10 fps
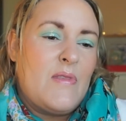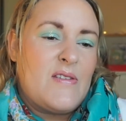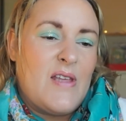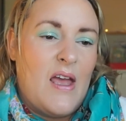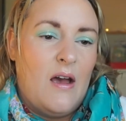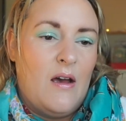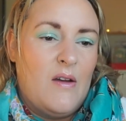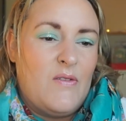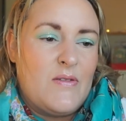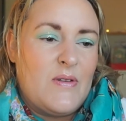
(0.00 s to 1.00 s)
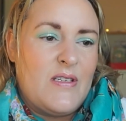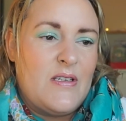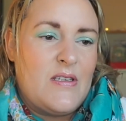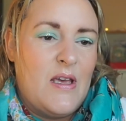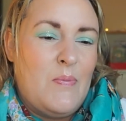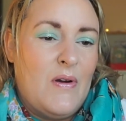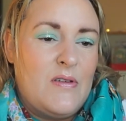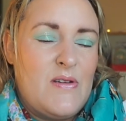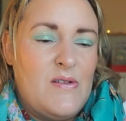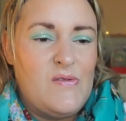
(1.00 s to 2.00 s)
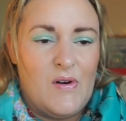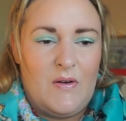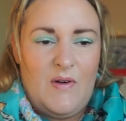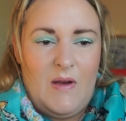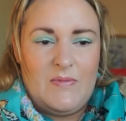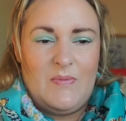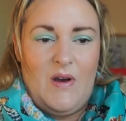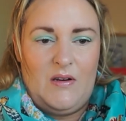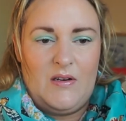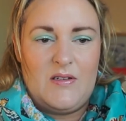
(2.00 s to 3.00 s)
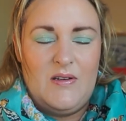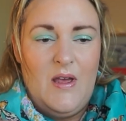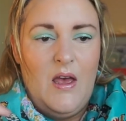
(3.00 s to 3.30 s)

So yeah, I've used, what did I say, 0.24 grams of product.